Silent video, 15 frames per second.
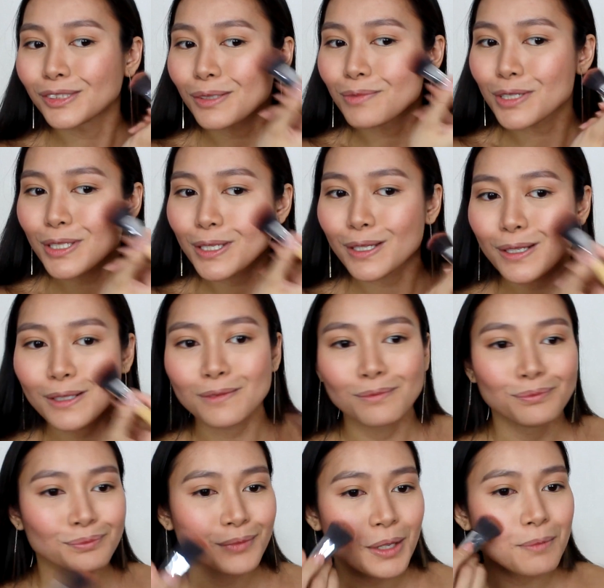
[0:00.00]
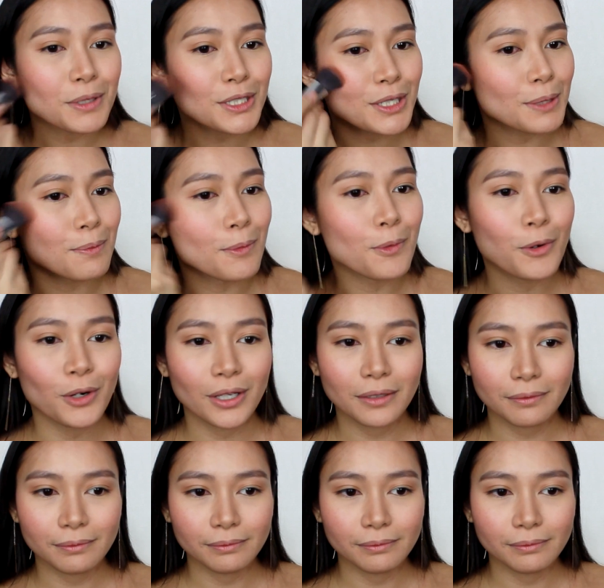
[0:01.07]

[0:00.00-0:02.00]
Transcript: I'm just gonna brush it more.